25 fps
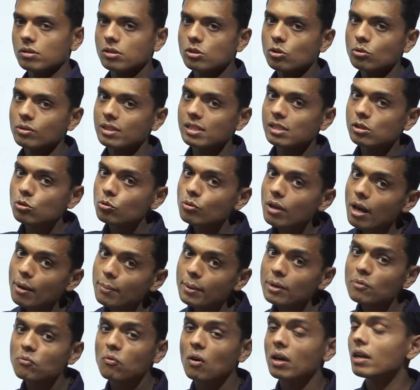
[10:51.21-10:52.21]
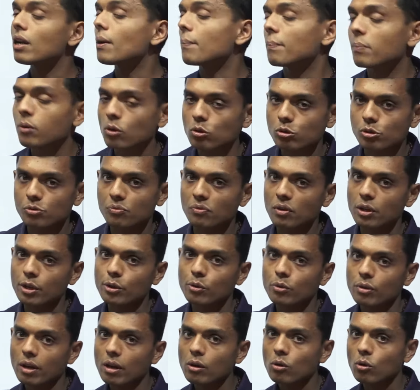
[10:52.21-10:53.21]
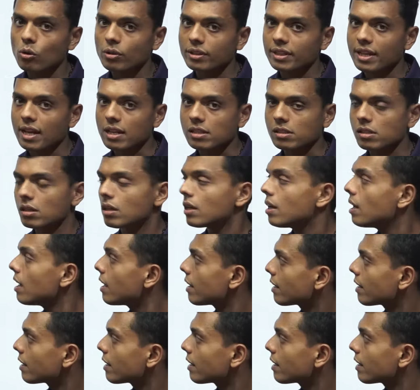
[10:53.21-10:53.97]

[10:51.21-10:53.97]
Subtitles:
So this could have been one approach where you could have got the answer.